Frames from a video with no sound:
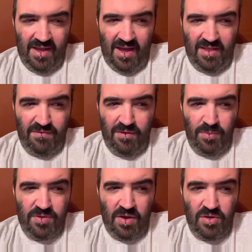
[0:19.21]
The film
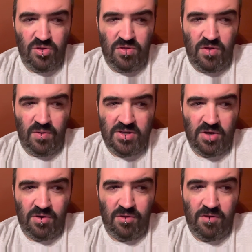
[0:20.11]
stars Jodie
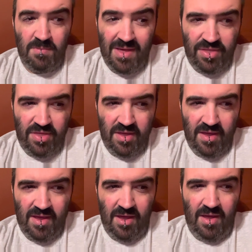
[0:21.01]
Turner-Smith,
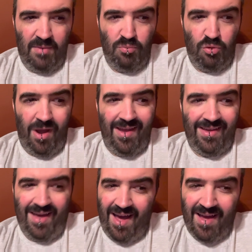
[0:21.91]
Brian
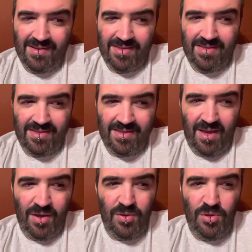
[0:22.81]
Cox,
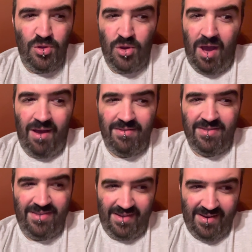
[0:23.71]
John
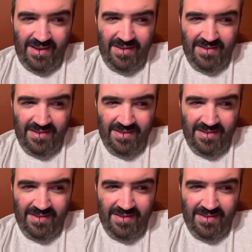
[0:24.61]
Cena,